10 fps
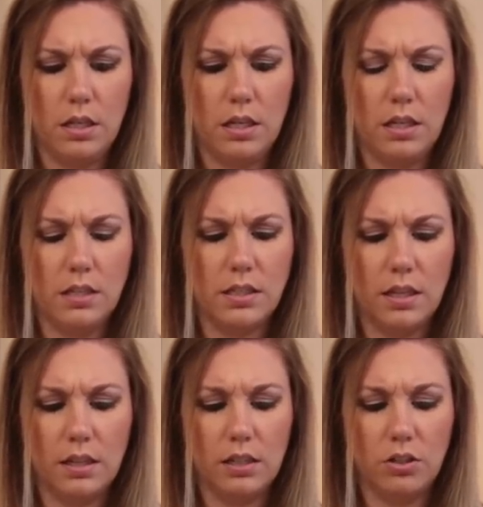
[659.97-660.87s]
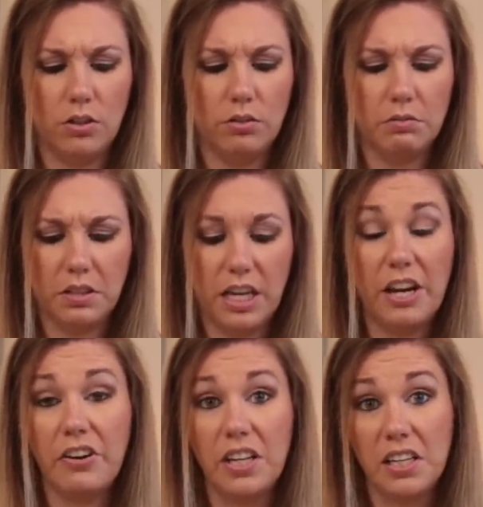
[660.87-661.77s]
It is a little
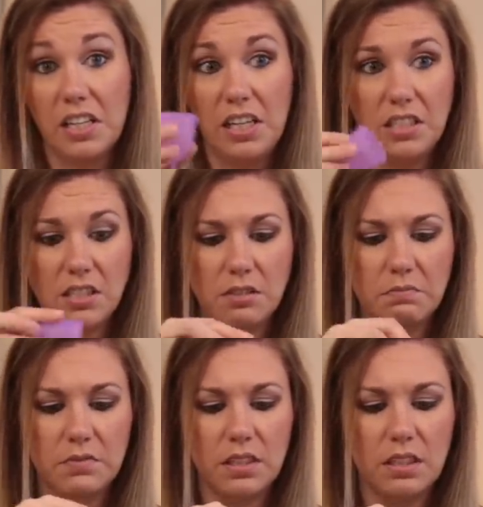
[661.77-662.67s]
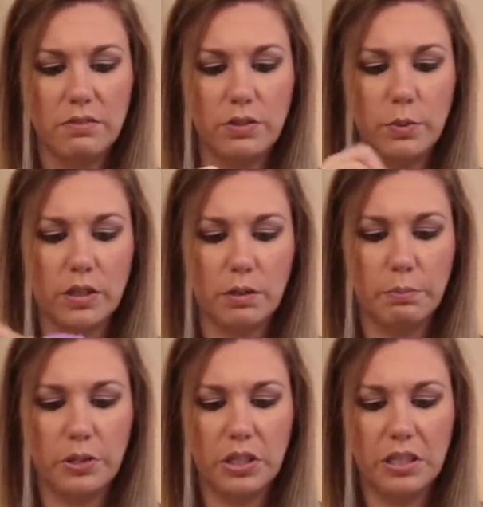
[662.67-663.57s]
carrying case if you want to
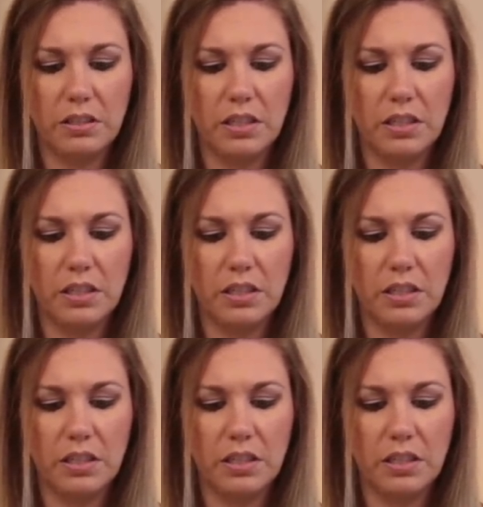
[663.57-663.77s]
put